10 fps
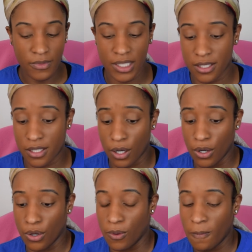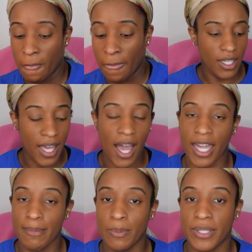So yeah, I
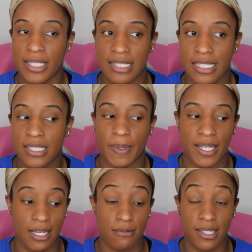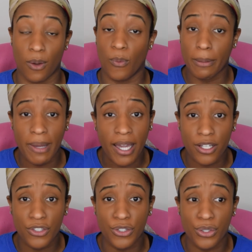came up with this list because I was what am I
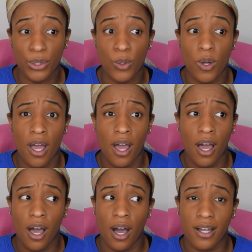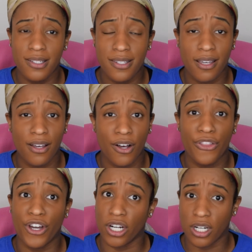going to do until
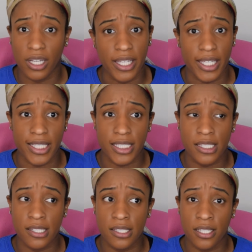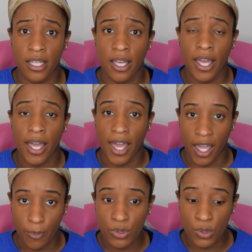the earliest
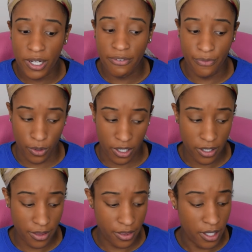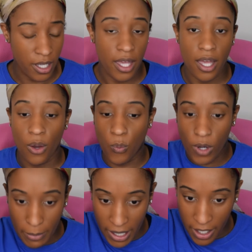April 24th? What
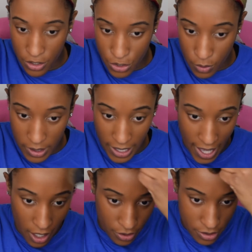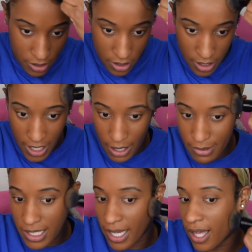am I going to do in the house? And I
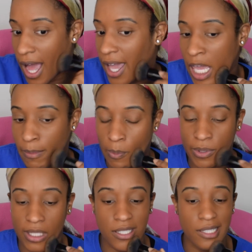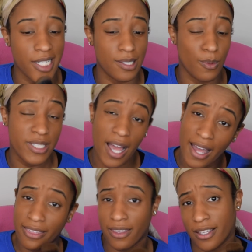was I came up with this list, which
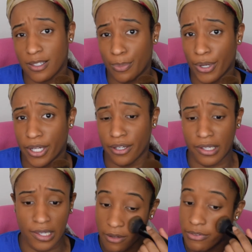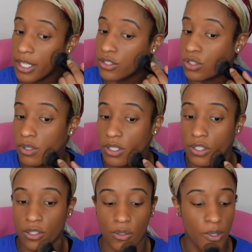I think is a pretty good list of things you can
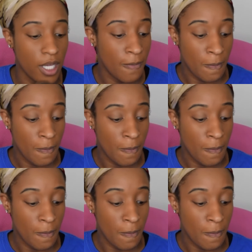do.